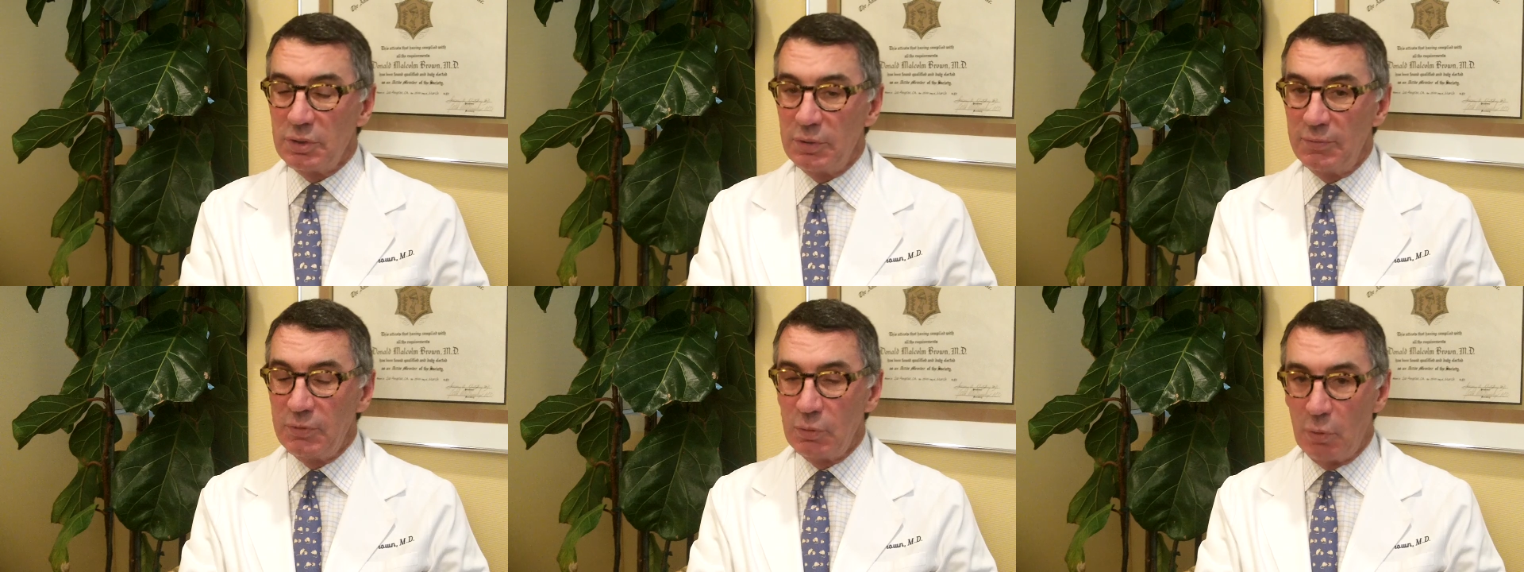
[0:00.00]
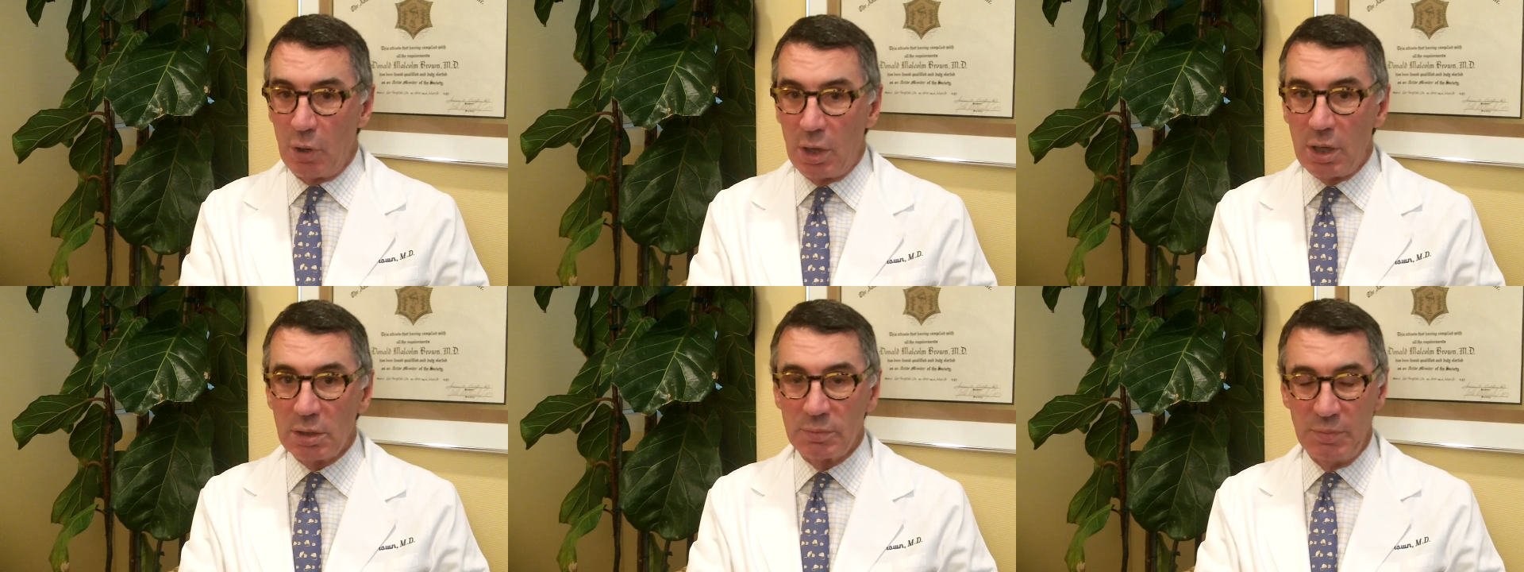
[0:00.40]
if you
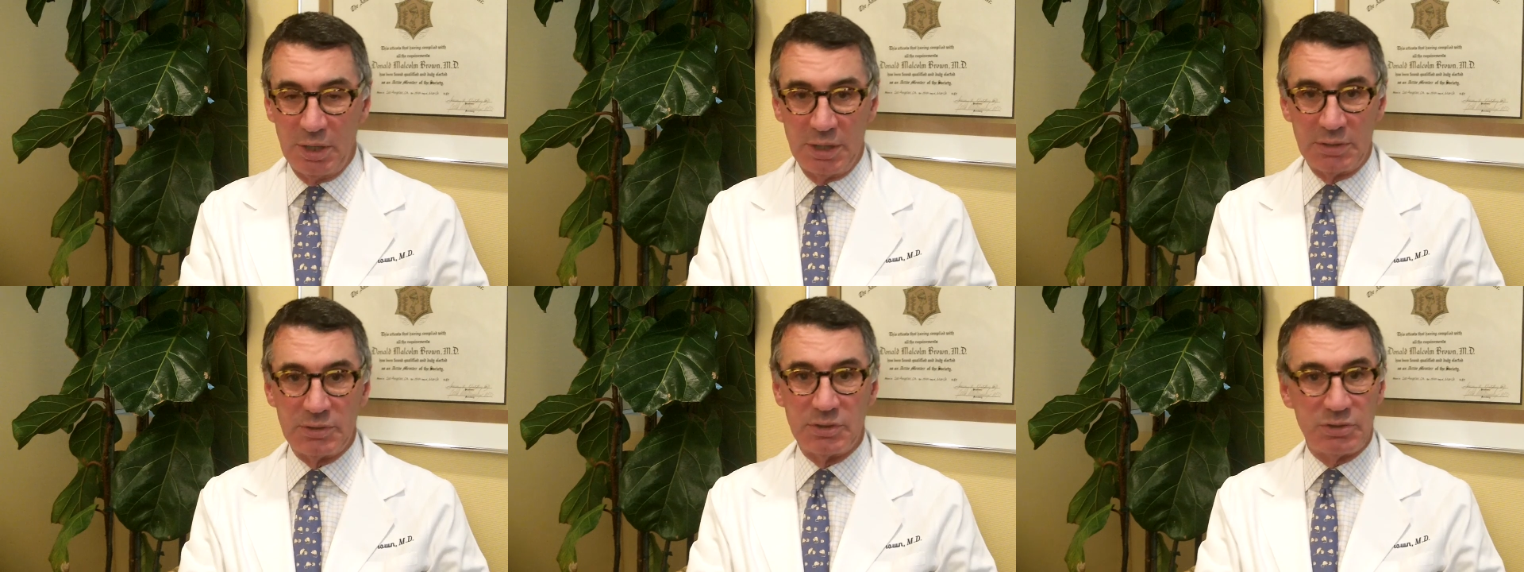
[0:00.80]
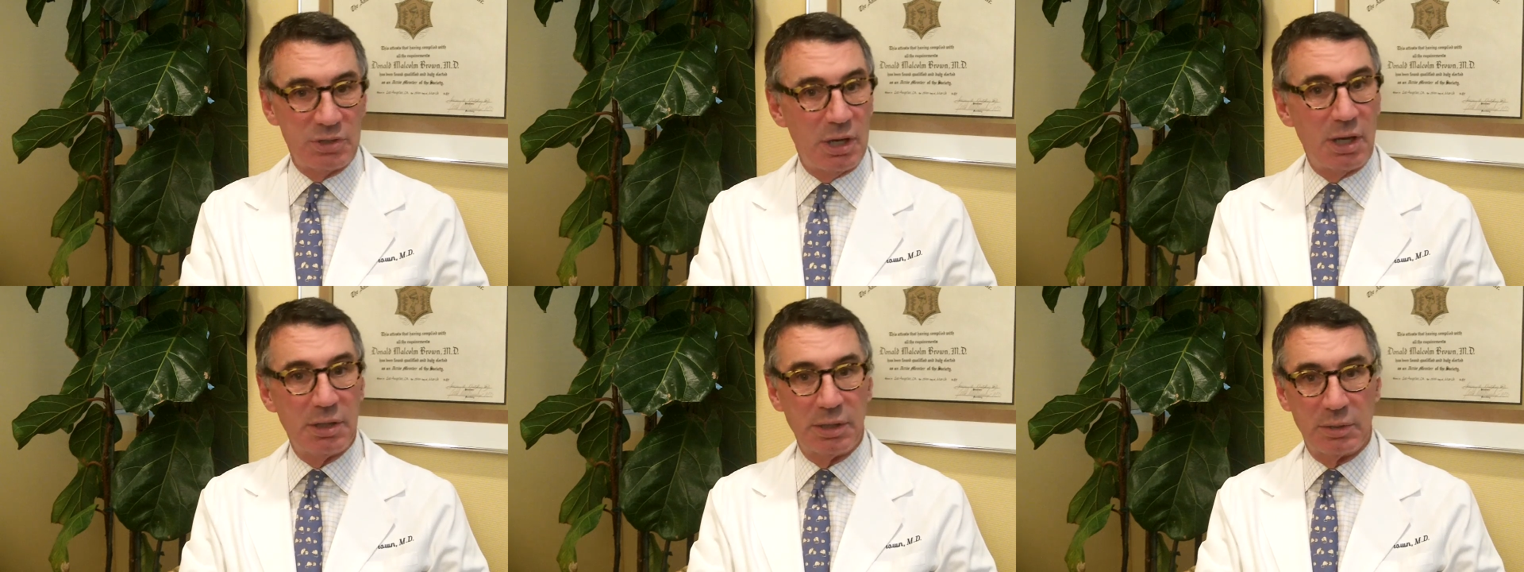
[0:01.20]
augment a
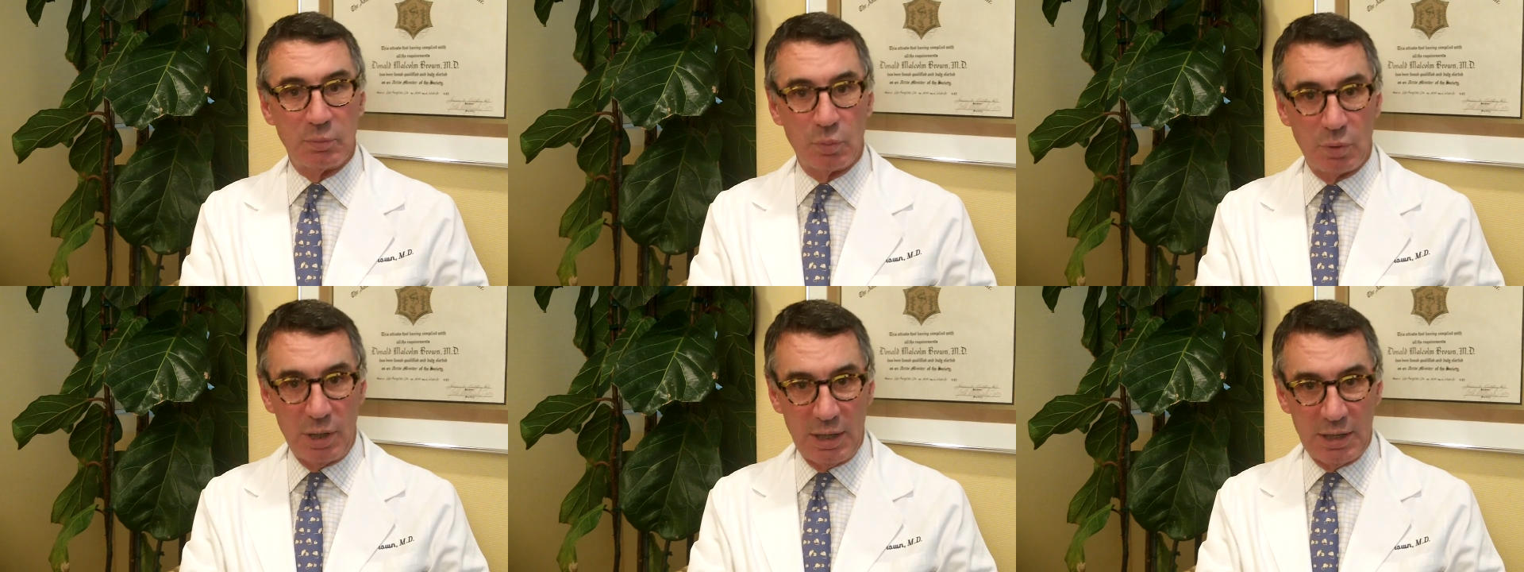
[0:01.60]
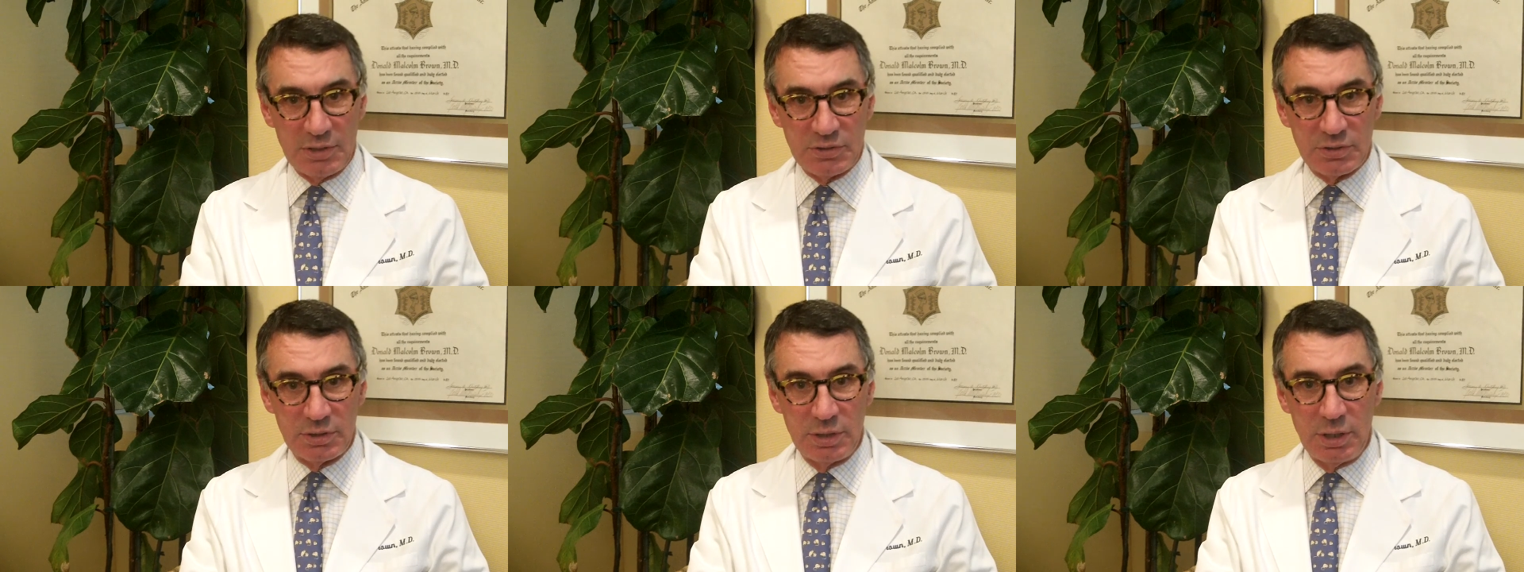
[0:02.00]
ptotic
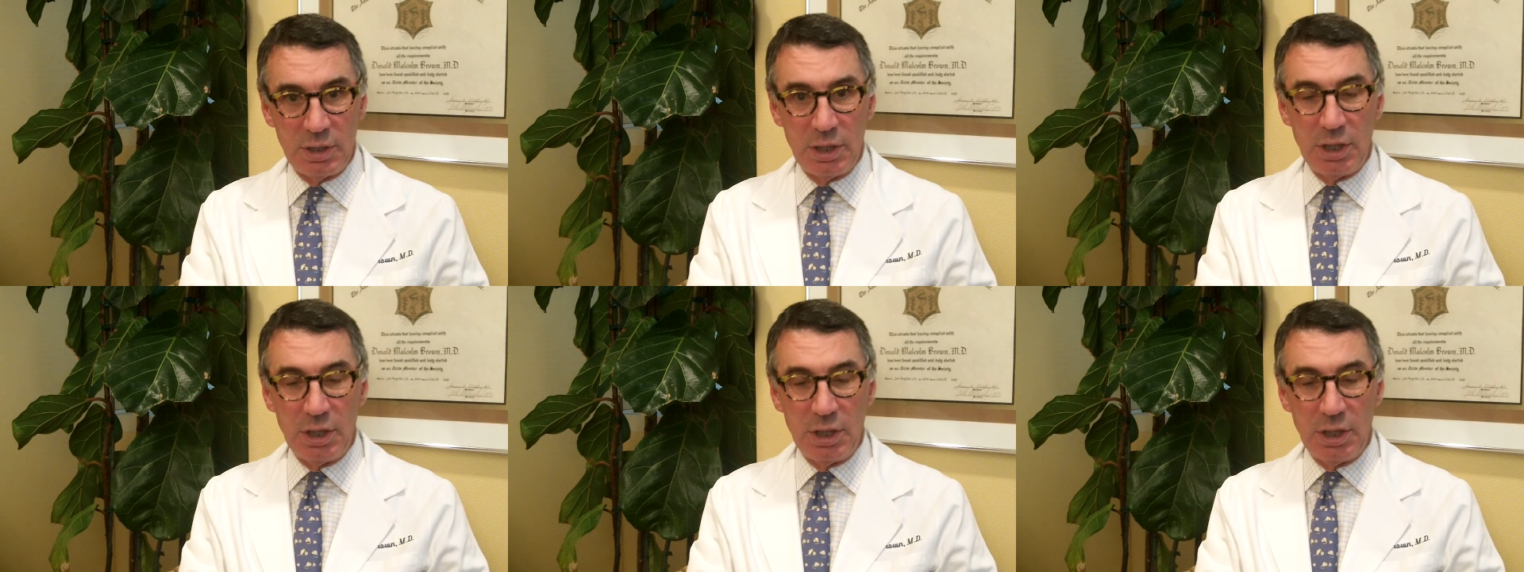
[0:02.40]
breast,